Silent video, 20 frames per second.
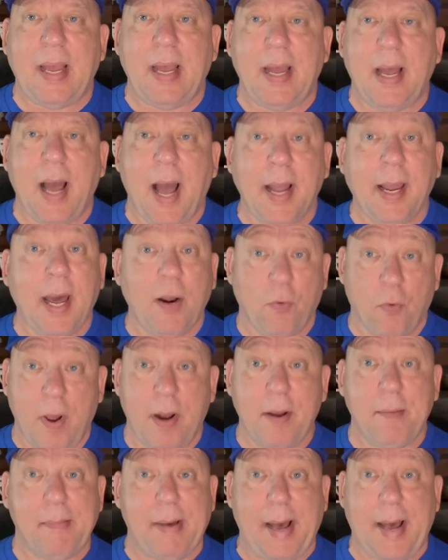I got a
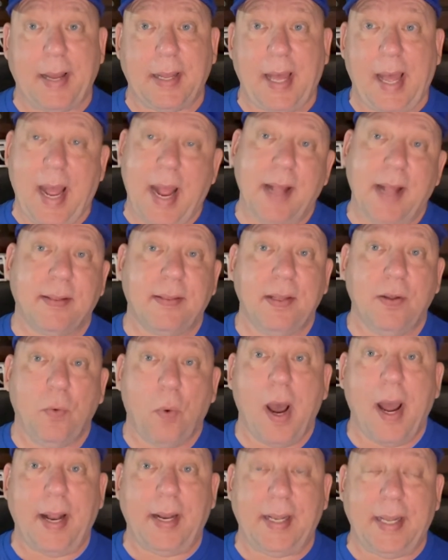running back, Anthony
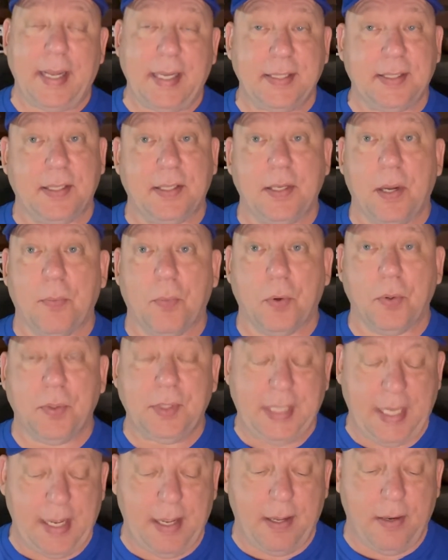White, as the number
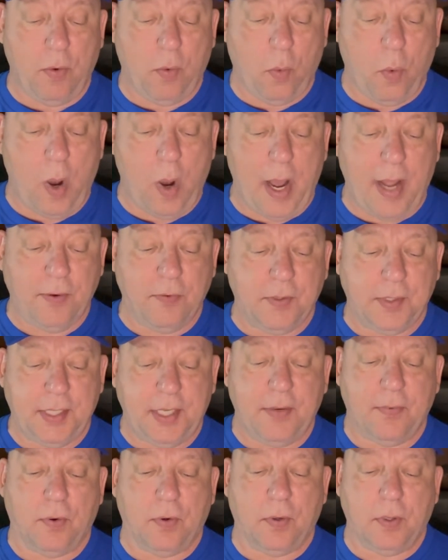10 wide
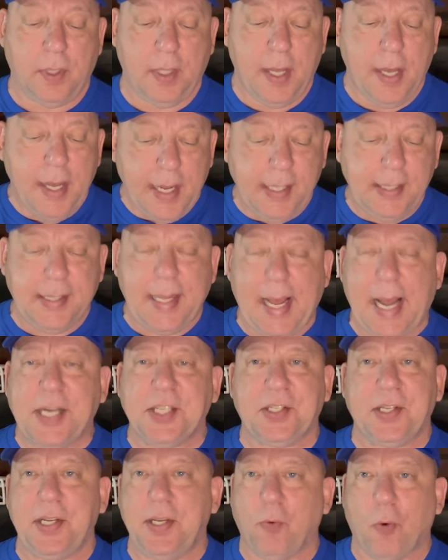receiver. He's
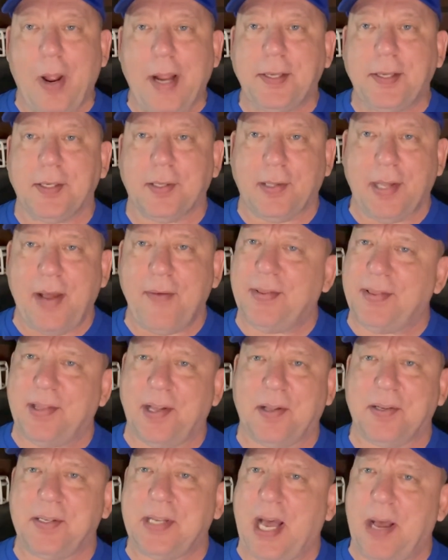actually ranked 11th
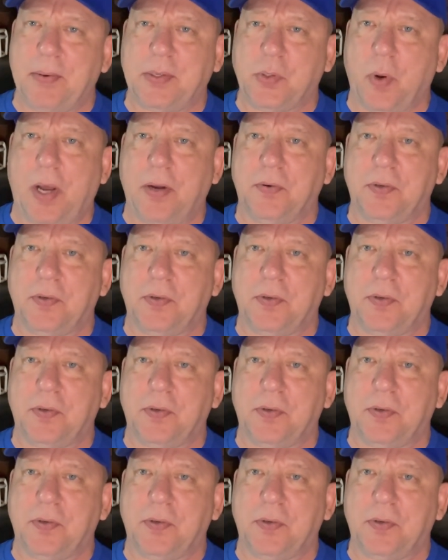all time as wide